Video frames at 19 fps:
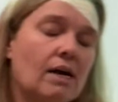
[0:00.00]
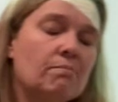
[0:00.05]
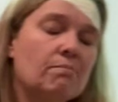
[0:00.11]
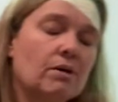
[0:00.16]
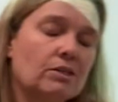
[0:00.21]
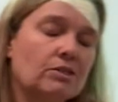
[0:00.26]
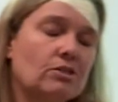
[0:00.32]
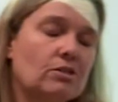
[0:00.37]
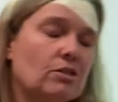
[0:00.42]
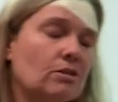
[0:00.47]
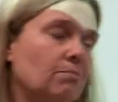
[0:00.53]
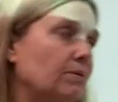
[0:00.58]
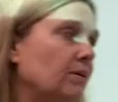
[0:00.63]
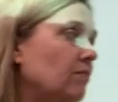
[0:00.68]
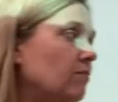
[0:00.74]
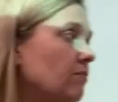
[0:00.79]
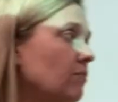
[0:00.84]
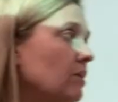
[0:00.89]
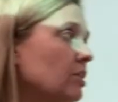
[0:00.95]
must there be
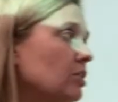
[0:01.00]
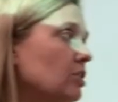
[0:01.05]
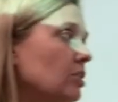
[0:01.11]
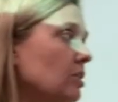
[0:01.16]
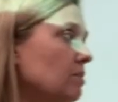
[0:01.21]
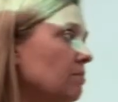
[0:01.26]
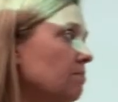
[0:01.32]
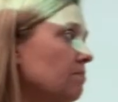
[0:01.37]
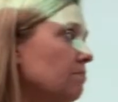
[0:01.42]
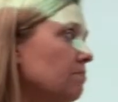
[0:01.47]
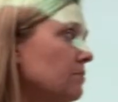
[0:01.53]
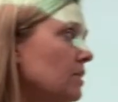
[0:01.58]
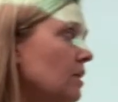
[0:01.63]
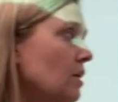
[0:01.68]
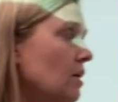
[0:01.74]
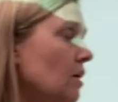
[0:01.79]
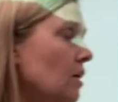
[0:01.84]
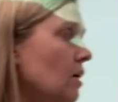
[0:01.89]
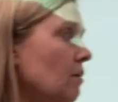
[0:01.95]
friction?
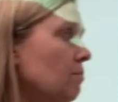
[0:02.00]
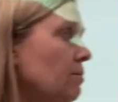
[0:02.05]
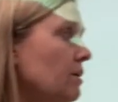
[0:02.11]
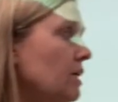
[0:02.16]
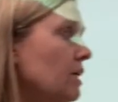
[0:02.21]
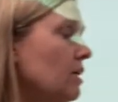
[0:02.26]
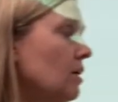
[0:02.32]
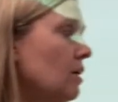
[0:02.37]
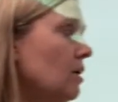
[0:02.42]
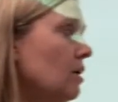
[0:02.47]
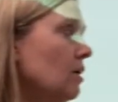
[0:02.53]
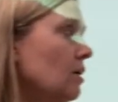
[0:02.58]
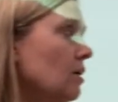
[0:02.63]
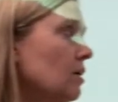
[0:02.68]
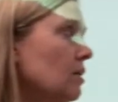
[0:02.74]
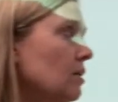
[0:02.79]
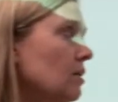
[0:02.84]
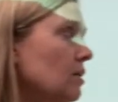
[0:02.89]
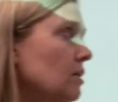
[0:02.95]

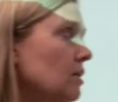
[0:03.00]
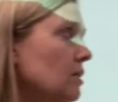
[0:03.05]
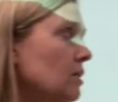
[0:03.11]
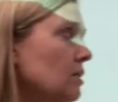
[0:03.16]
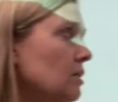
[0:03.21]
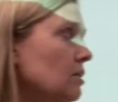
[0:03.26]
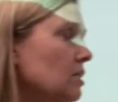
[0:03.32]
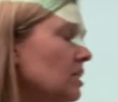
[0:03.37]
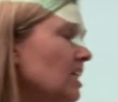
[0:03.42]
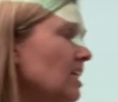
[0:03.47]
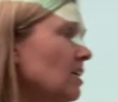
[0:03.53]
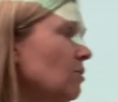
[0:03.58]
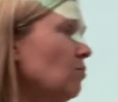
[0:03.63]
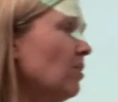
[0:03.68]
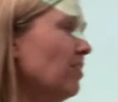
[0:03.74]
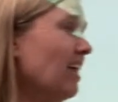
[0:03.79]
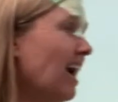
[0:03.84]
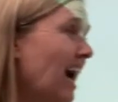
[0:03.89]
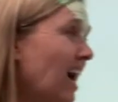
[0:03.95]
Because
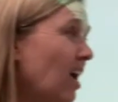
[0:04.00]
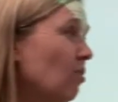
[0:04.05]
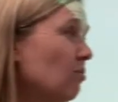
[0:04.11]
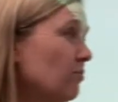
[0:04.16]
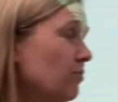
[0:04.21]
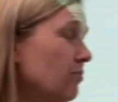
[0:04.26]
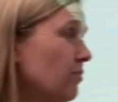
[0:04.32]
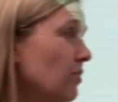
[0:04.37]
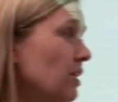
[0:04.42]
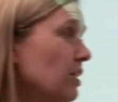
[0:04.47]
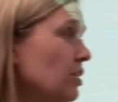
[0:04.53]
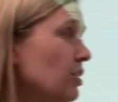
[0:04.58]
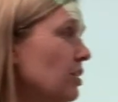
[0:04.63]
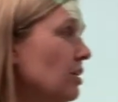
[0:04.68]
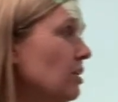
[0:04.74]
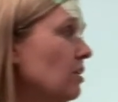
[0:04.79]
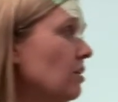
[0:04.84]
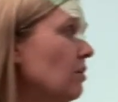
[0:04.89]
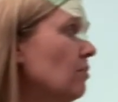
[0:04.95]
without friction,